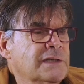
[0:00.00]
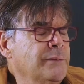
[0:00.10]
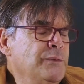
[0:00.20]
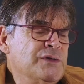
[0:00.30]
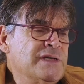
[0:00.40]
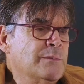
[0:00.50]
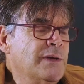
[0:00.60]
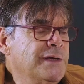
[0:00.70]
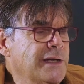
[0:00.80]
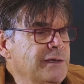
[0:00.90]
I'm using
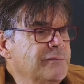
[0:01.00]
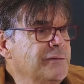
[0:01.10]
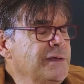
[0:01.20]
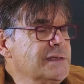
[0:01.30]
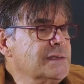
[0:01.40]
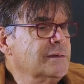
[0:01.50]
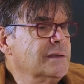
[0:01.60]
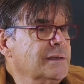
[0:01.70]
mundane things